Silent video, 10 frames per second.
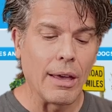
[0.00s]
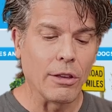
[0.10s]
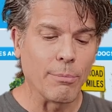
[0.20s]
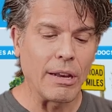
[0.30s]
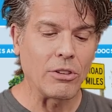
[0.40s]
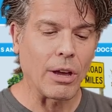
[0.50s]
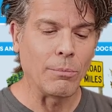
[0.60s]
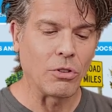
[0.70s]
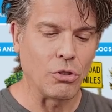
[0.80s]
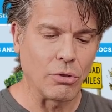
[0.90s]
as many
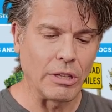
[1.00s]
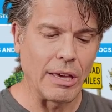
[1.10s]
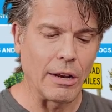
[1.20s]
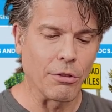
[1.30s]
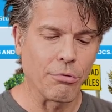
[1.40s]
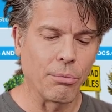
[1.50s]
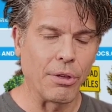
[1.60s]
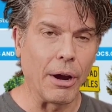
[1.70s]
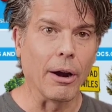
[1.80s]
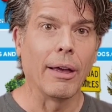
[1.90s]
times as you can get it through
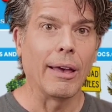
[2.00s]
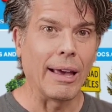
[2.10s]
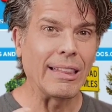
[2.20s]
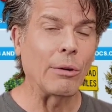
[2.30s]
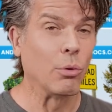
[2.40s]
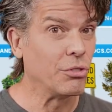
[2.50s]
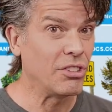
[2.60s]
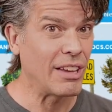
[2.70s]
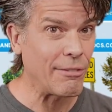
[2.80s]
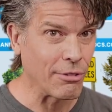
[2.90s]
there, and that will
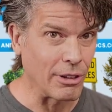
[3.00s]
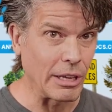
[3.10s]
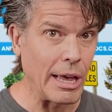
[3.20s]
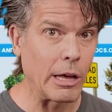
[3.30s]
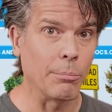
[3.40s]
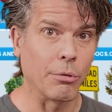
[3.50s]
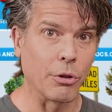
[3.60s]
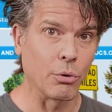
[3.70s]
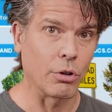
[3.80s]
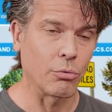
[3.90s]
definitely help with
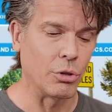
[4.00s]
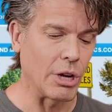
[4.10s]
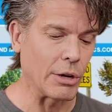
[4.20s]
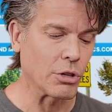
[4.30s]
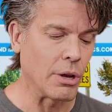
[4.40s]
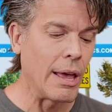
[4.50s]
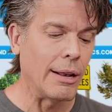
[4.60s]
the noise rejection.